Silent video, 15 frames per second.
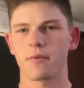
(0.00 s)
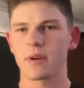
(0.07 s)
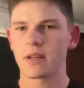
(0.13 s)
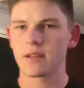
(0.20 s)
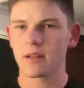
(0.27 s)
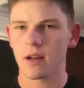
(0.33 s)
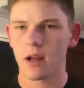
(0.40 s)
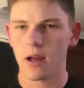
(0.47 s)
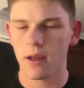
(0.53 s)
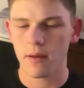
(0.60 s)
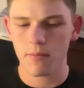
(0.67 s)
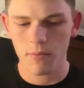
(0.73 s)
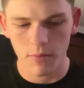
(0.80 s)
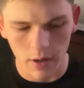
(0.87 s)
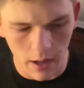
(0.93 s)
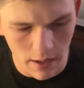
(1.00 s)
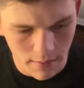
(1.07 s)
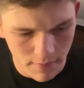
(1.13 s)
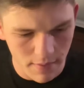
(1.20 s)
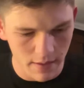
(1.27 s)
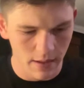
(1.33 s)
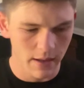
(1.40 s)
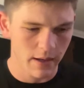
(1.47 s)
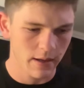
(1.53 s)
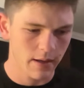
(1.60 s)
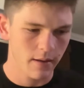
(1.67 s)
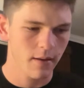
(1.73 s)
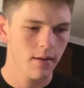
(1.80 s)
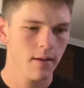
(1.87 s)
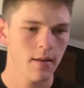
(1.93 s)
Reese and I were kind of
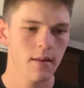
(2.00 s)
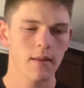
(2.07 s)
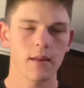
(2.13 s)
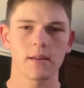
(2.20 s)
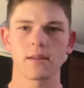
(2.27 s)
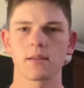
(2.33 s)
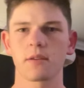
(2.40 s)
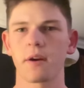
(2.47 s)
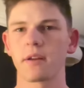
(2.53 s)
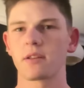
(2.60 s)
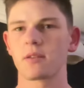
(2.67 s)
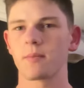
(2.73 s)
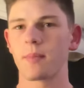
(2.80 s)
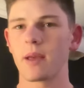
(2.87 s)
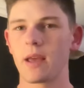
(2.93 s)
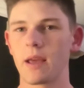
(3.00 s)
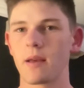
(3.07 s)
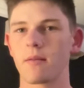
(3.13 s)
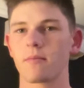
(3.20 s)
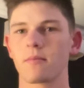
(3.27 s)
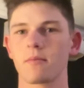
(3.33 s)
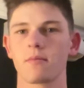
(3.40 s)
thinking this is going to be